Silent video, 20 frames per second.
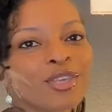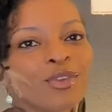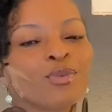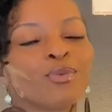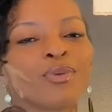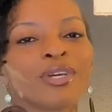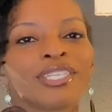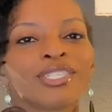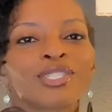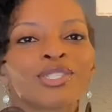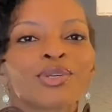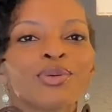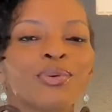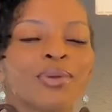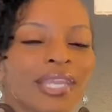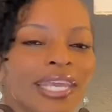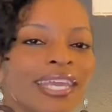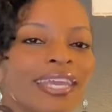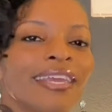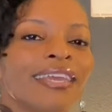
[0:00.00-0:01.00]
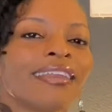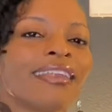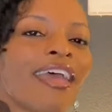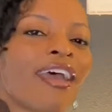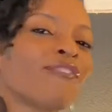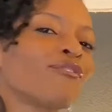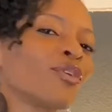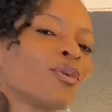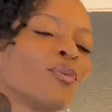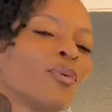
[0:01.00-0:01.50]
you would tune in
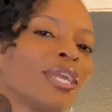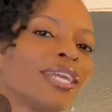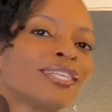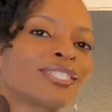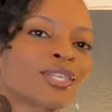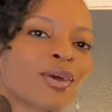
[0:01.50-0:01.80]
every week.